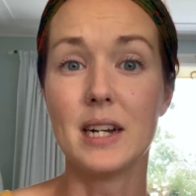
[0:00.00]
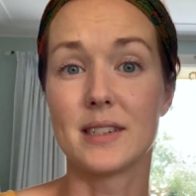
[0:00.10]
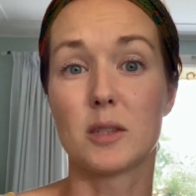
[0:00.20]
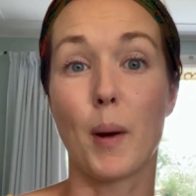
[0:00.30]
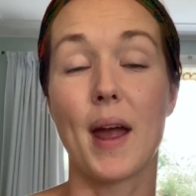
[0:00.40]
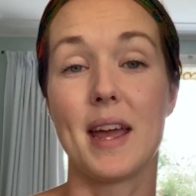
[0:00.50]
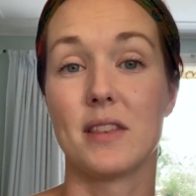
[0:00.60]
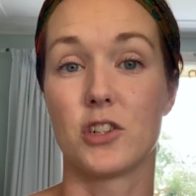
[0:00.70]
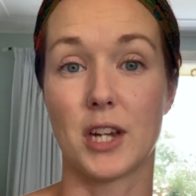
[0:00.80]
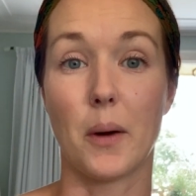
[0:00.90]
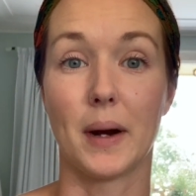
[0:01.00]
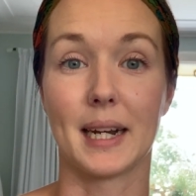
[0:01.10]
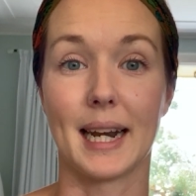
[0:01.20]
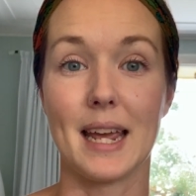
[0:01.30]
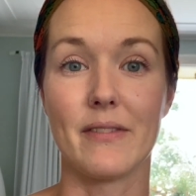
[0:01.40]
Just spray it in the shower
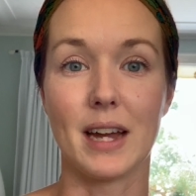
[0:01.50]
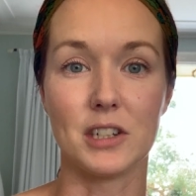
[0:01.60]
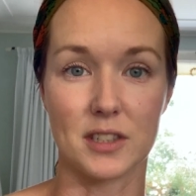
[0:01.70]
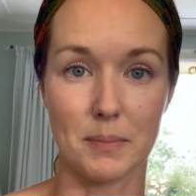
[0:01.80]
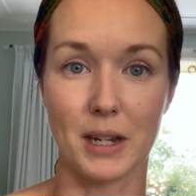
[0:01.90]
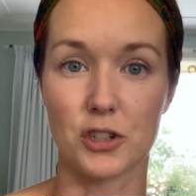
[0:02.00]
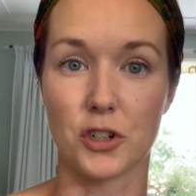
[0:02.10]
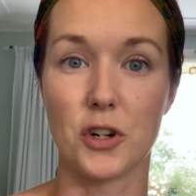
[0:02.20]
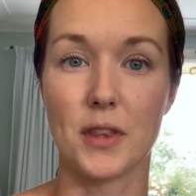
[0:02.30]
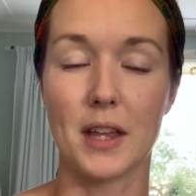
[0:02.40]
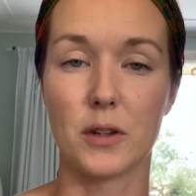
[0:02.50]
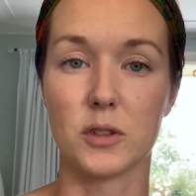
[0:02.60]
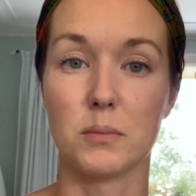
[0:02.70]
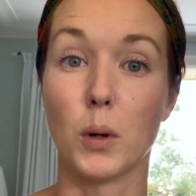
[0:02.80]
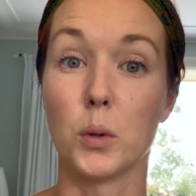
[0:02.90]
and leave it, and just make sure that
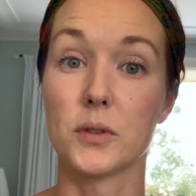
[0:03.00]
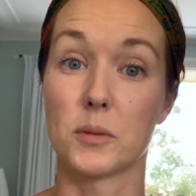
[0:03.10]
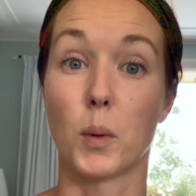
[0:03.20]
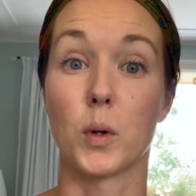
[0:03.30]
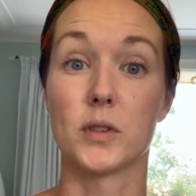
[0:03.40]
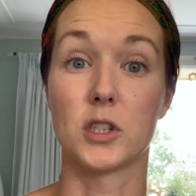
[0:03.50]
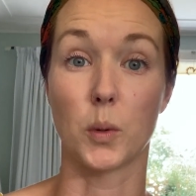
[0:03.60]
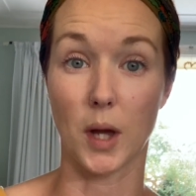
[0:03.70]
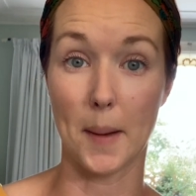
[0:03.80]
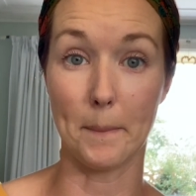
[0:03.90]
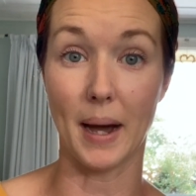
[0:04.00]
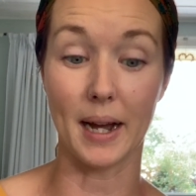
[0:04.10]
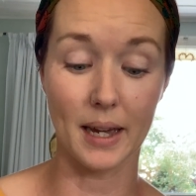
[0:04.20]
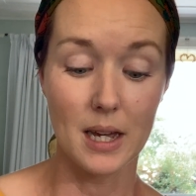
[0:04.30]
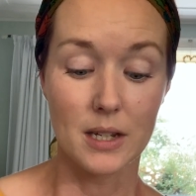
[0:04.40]
those mold spores don't come
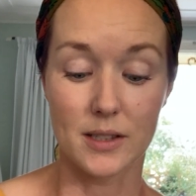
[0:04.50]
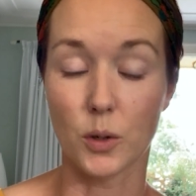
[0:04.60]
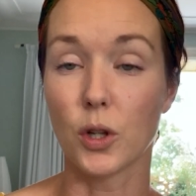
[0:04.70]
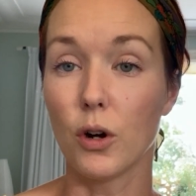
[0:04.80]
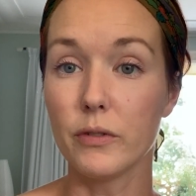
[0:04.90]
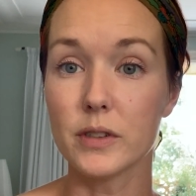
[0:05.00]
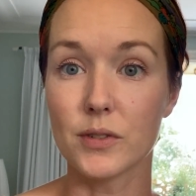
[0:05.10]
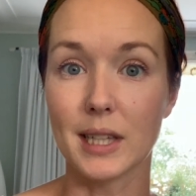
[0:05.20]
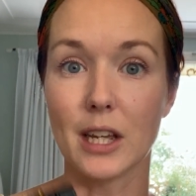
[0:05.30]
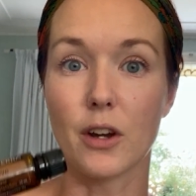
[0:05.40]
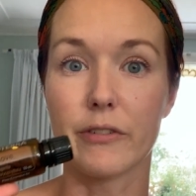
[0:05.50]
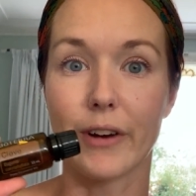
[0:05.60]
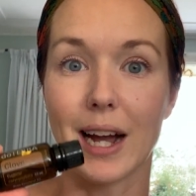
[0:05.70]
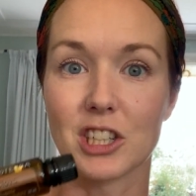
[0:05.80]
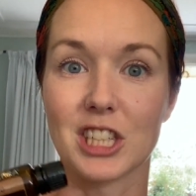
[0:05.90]
back. So clove is really good
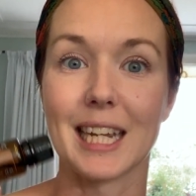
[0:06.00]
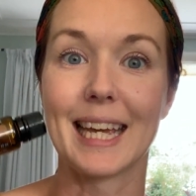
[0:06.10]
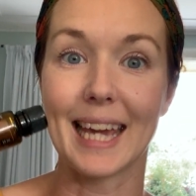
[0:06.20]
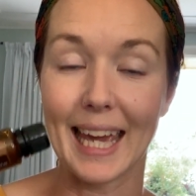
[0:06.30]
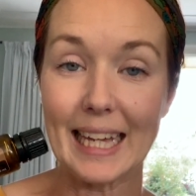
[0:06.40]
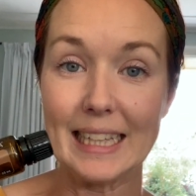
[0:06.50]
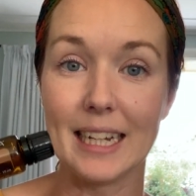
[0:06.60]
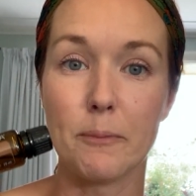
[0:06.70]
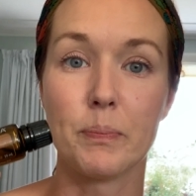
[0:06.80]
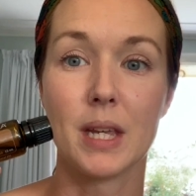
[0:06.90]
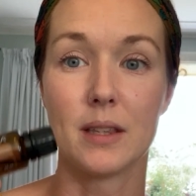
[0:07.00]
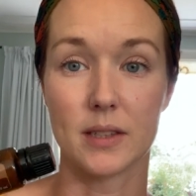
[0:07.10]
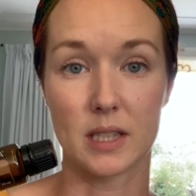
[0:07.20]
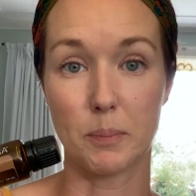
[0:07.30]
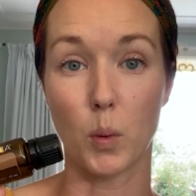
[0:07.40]
for actually killing the
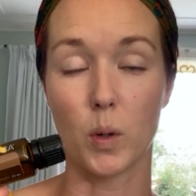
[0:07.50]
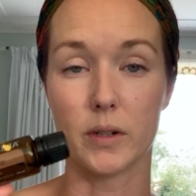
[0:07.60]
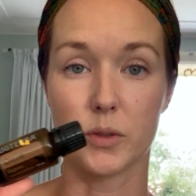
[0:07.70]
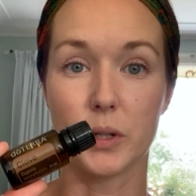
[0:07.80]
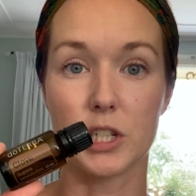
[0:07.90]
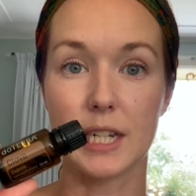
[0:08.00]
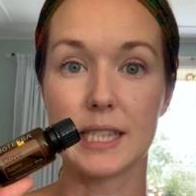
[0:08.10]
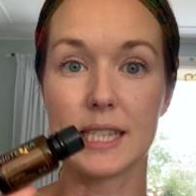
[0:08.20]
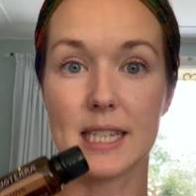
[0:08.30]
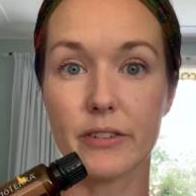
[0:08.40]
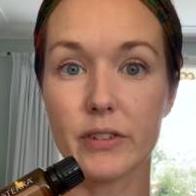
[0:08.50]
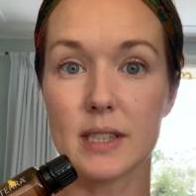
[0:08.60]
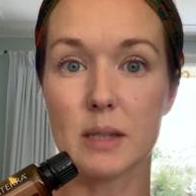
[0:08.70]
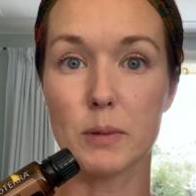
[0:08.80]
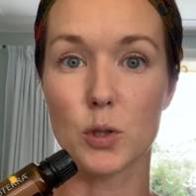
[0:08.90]
spores, which is the
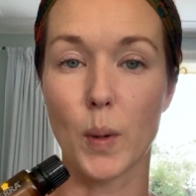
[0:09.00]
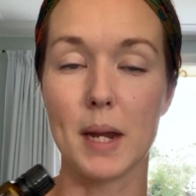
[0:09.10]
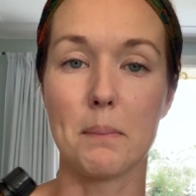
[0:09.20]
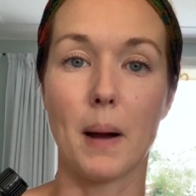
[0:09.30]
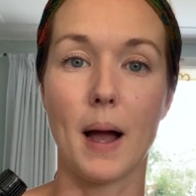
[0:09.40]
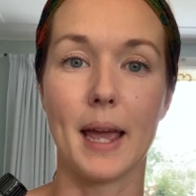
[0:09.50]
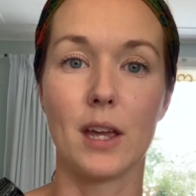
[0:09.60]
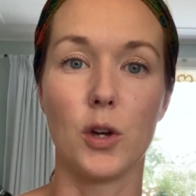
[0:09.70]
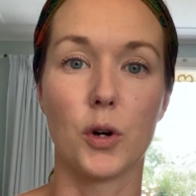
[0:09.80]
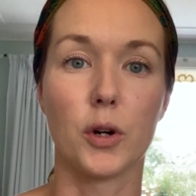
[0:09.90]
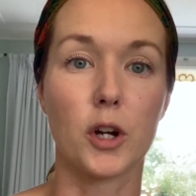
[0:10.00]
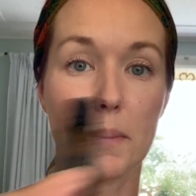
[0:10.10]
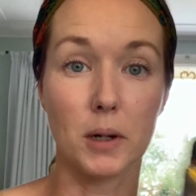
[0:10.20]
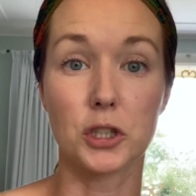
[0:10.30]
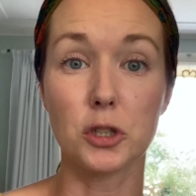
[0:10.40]
difference between buying your
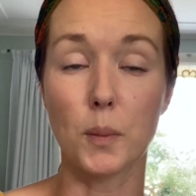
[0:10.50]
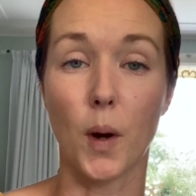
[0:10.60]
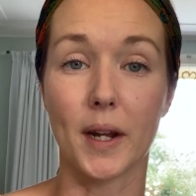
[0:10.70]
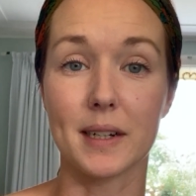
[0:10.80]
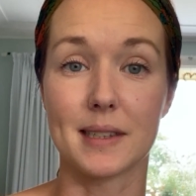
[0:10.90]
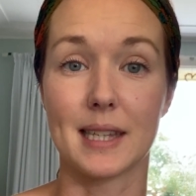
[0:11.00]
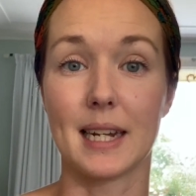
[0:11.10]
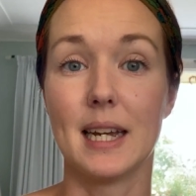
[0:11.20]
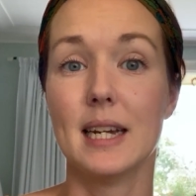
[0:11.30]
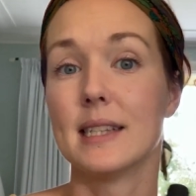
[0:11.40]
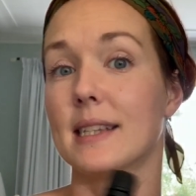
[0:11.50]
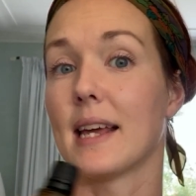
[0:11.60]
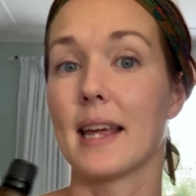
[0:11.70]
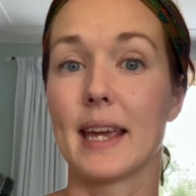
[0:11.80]
commercial products that say they